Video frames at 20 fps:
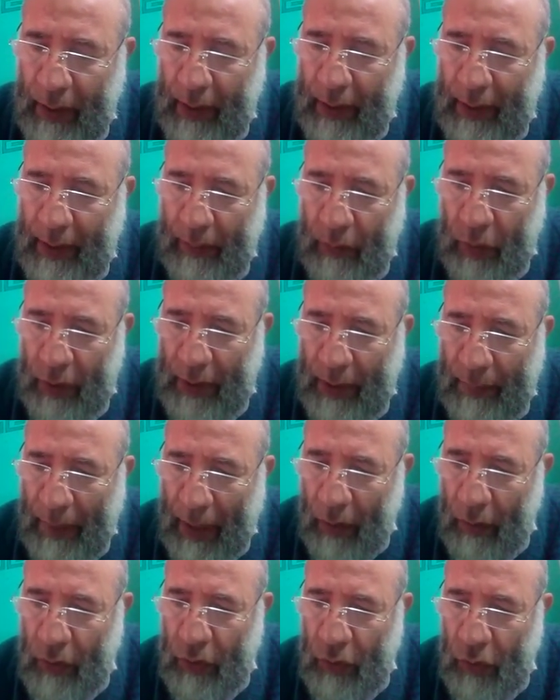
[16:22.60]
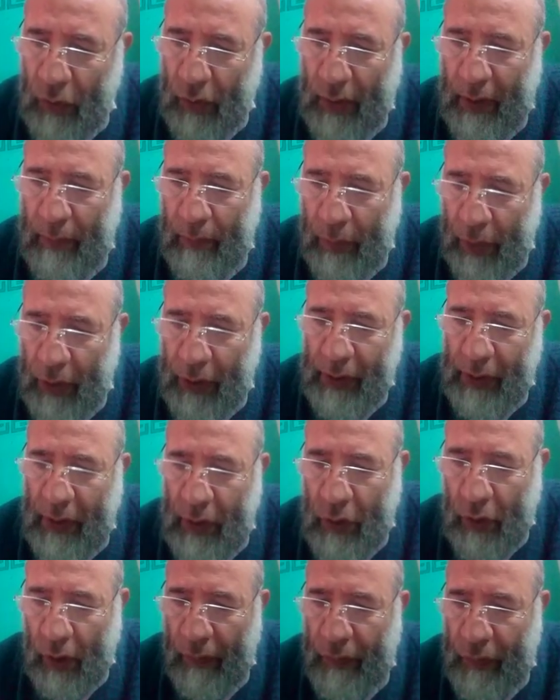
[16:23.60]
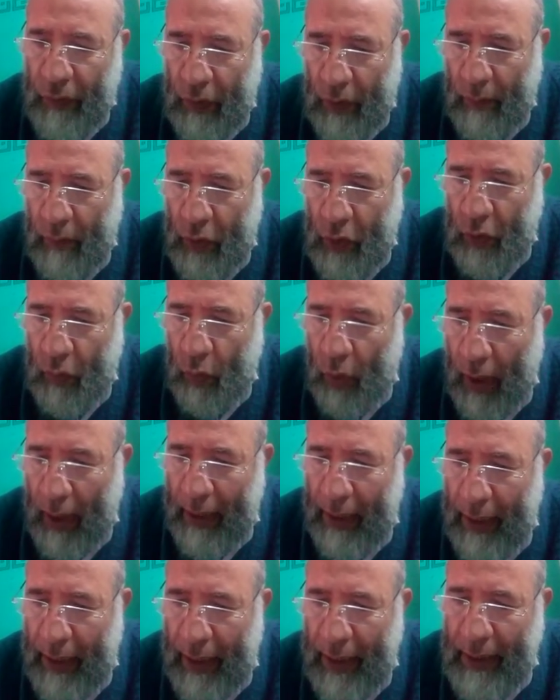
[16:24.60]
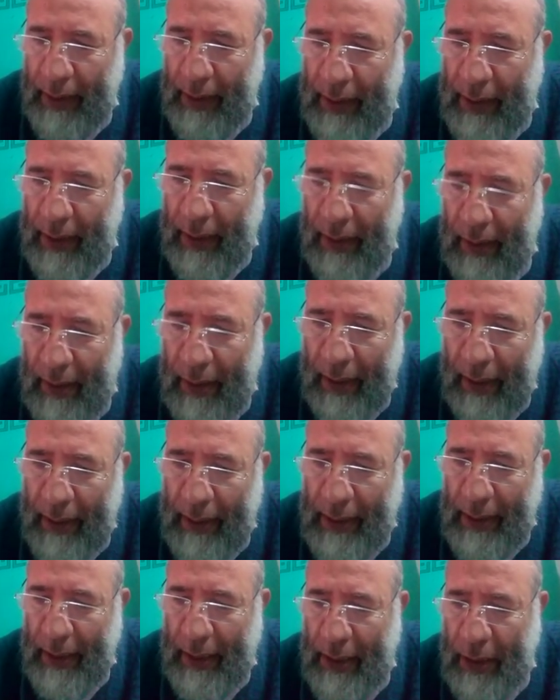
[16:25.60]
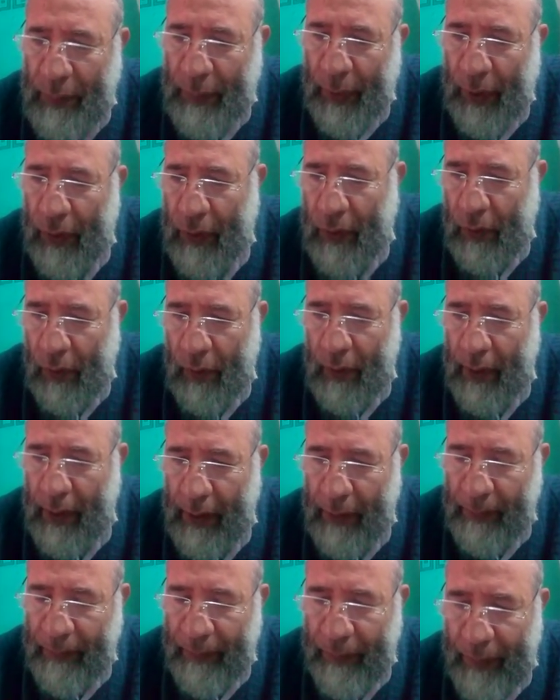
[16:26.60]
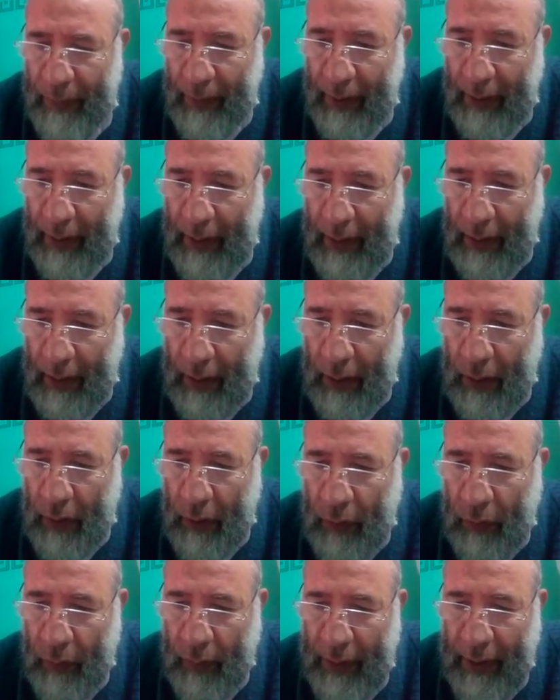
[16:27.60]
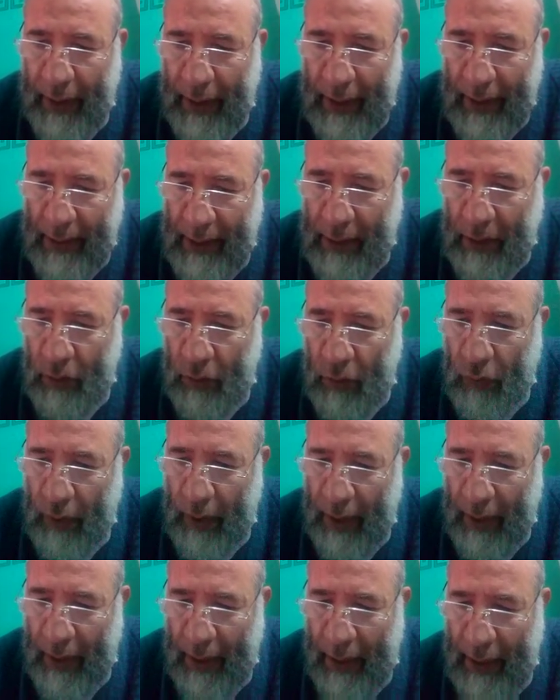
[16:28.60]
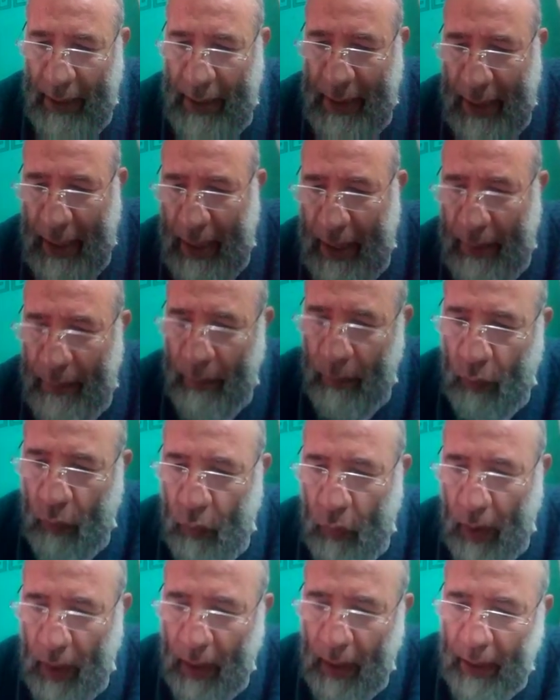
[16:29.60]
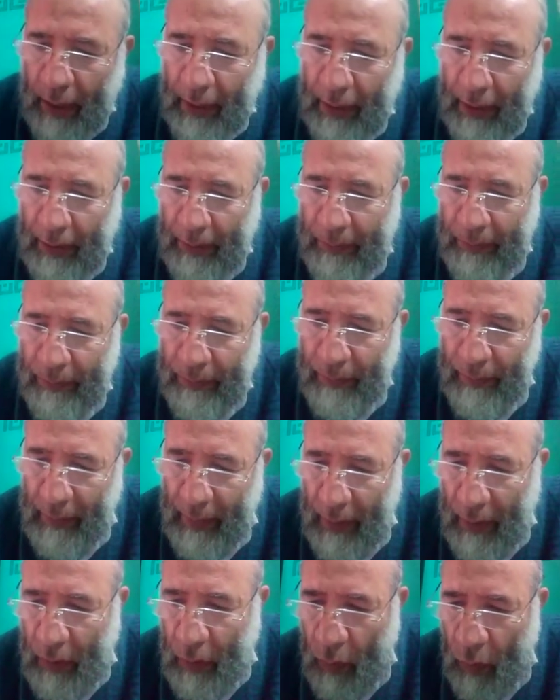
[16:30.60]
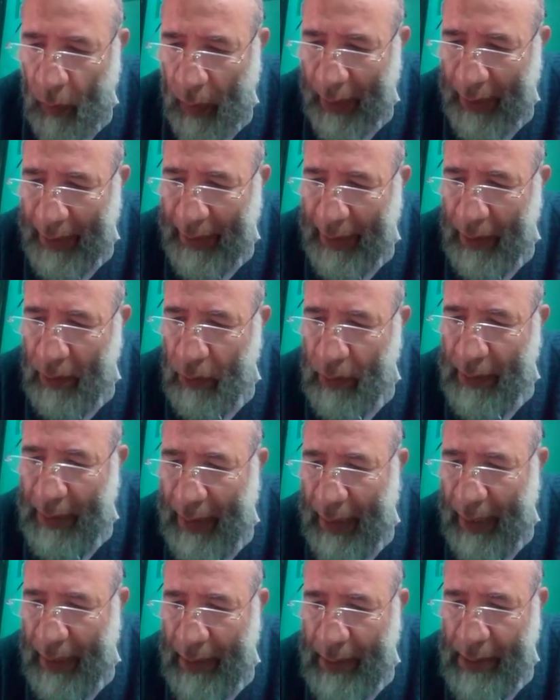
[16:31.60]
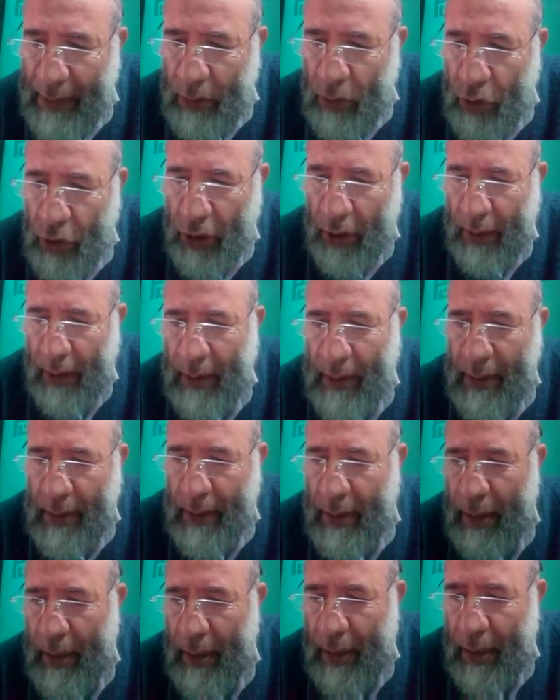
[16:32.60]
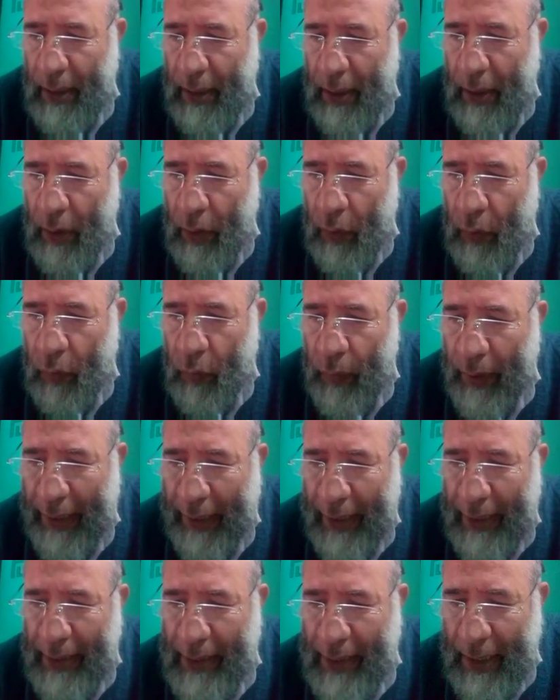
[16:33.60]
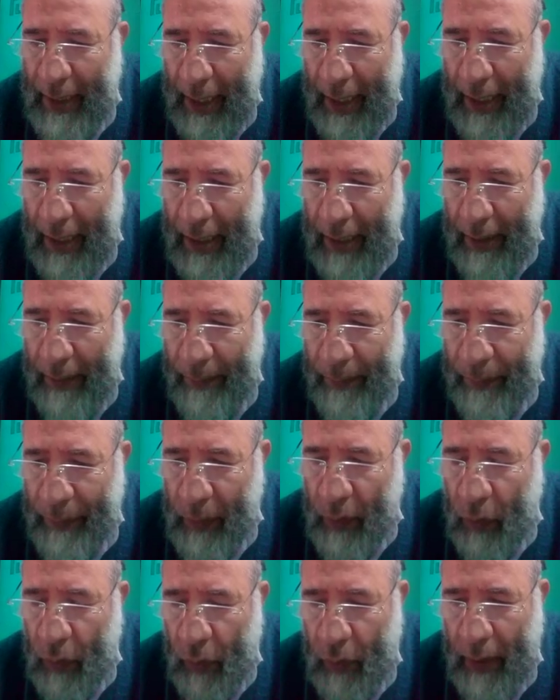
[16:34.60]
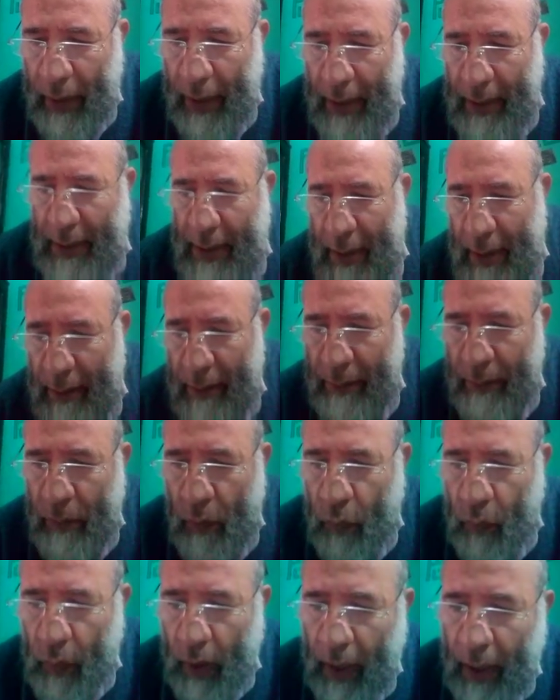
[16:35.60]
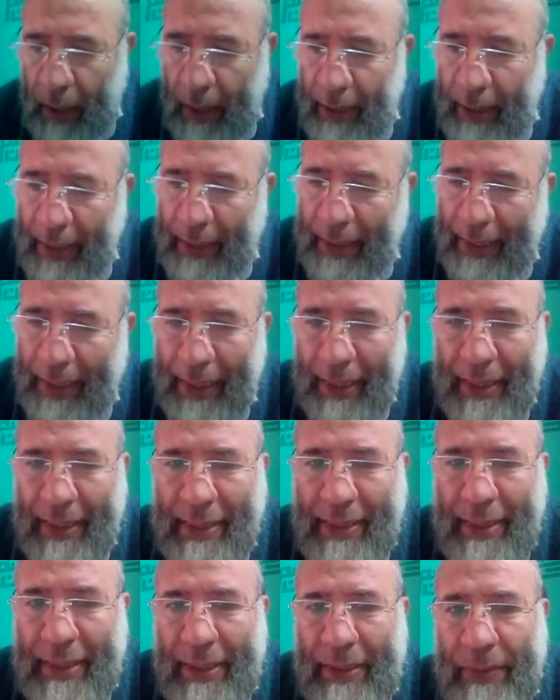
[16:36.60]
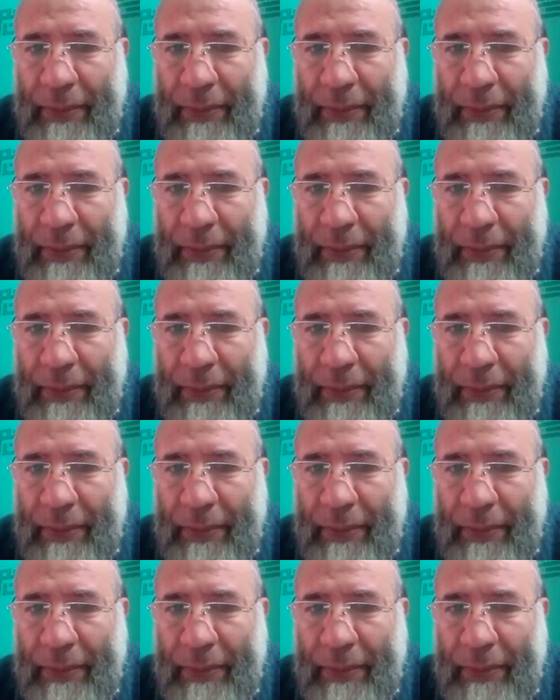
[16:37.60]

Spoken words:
But what about or the importance of chromosome Y? It determines the sex born only. When I ask you in the exam why cannot carry genes, we can say or answer why it